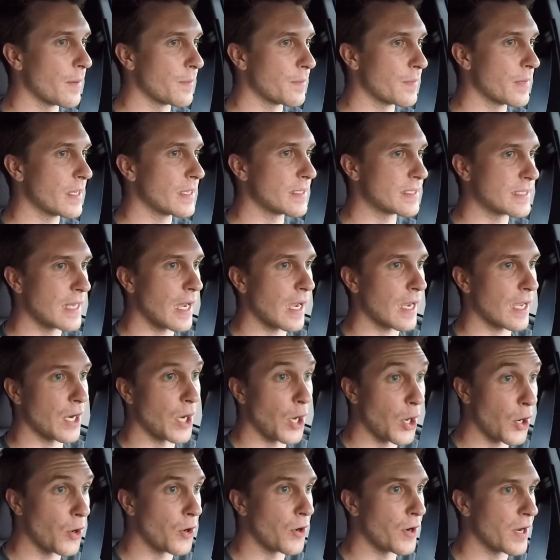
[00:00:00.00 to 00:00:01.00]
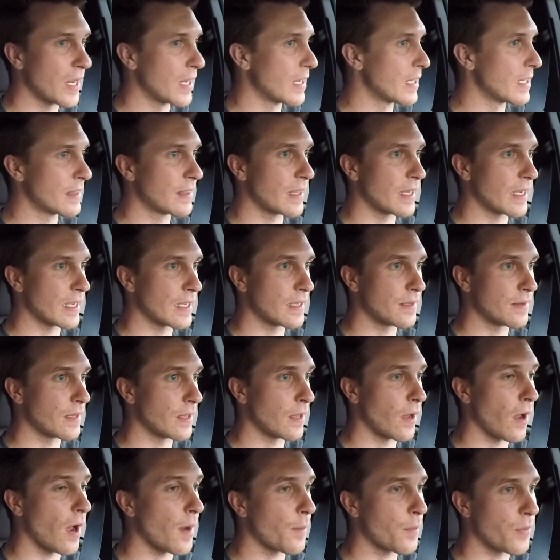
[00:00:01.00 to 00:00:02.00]
It's not going to hurt anything. The
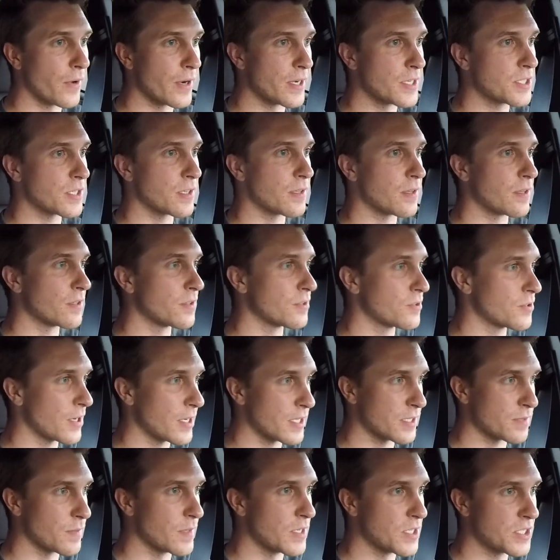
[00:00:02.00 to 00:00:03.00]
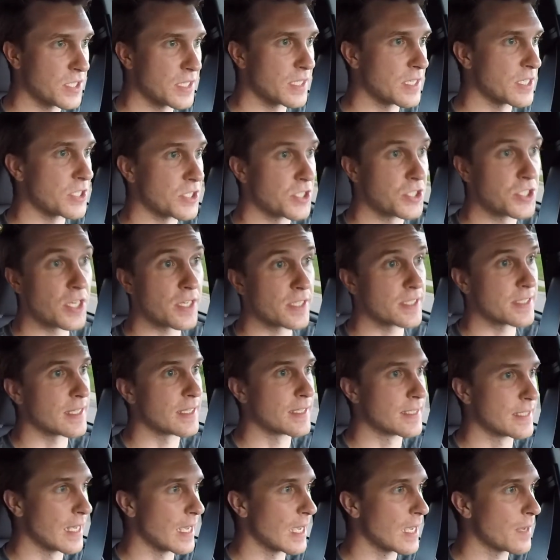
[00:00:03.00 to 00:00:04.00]
operation of the transmission is just the
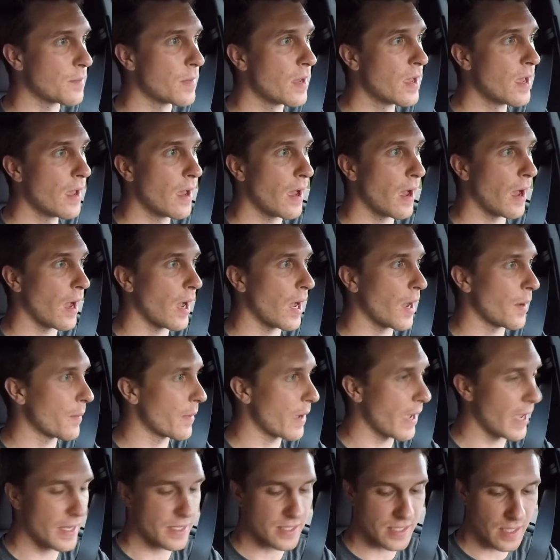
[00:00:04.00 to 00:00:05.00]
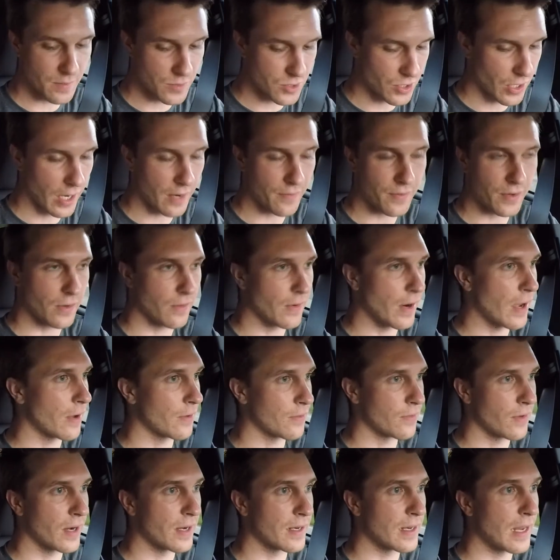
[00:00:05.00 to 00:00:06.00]
same as I'm driving
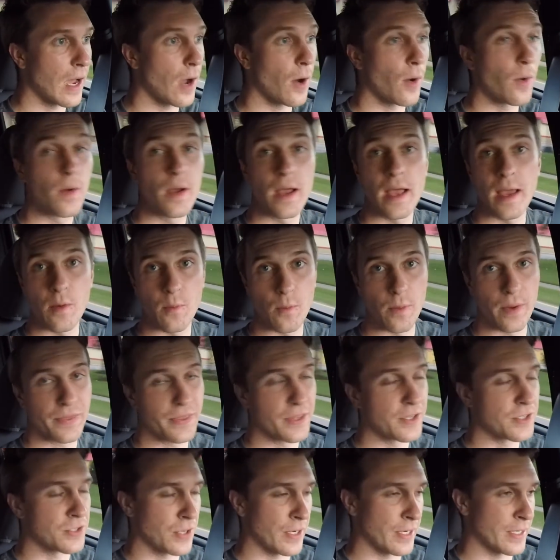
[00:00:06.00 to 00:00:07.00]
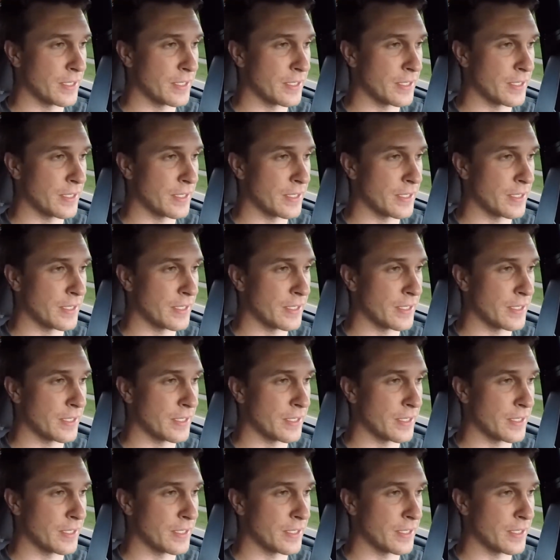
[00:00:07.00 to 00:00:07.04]
around right now with the